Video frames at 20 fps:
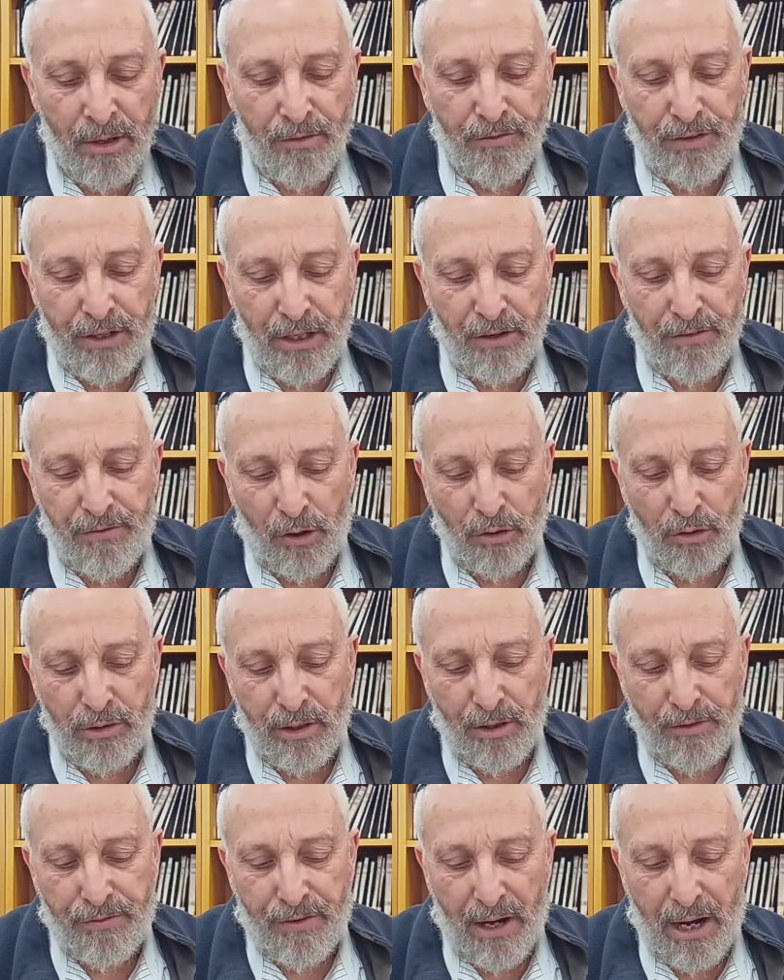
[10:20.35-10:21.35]
V'navon
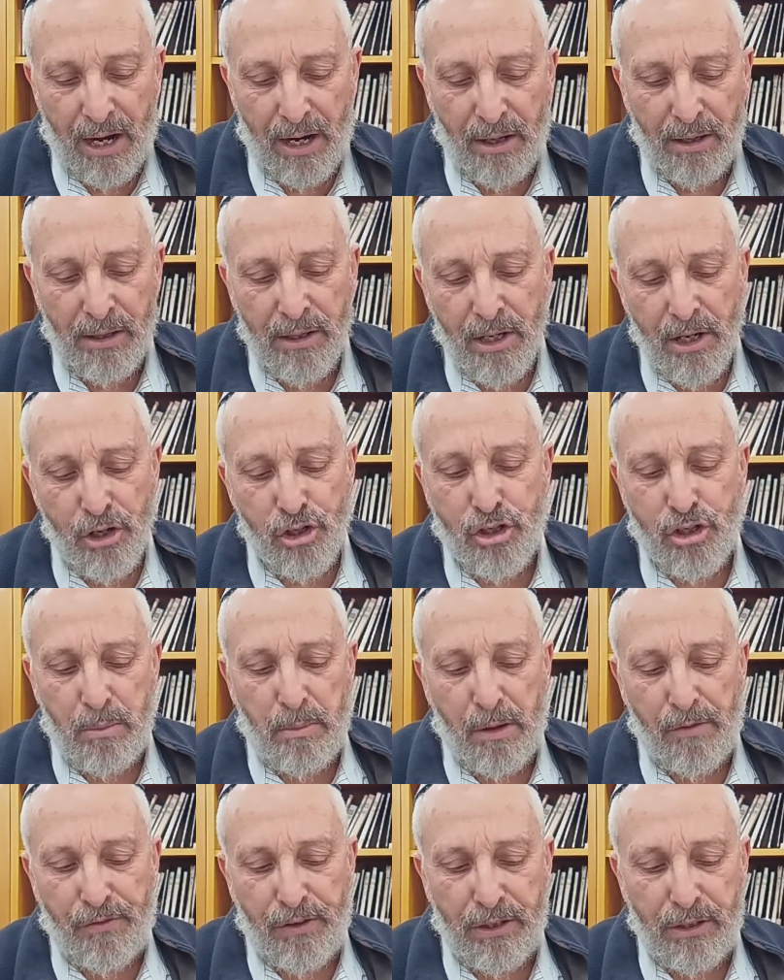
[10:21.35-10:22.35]
davar,
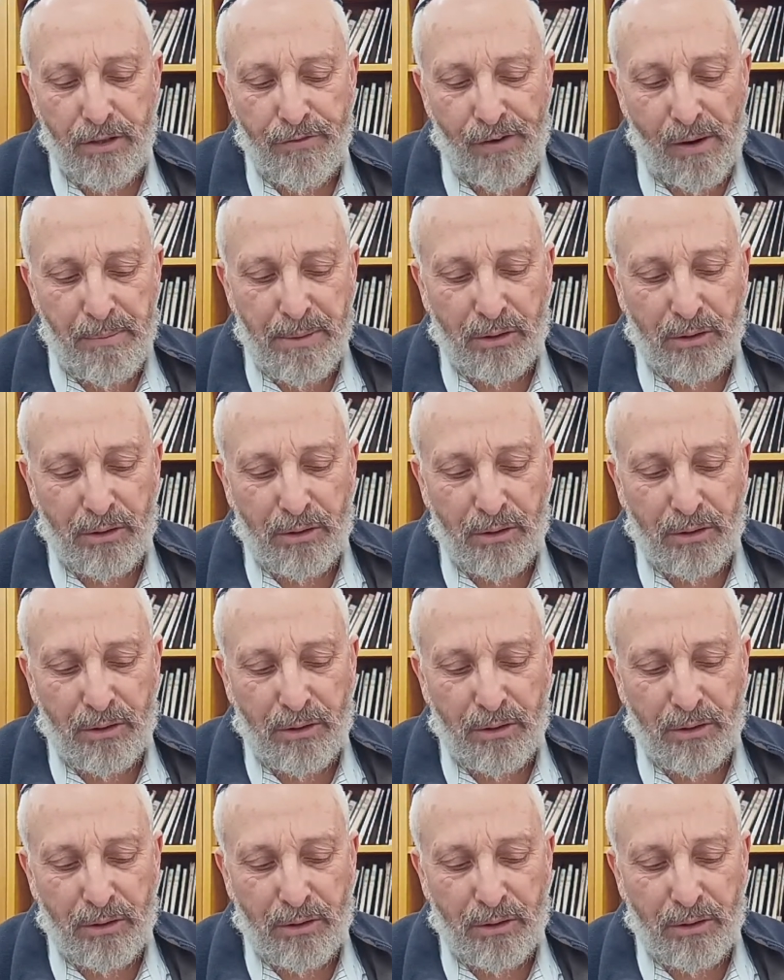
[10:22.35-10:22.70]
shemivin davar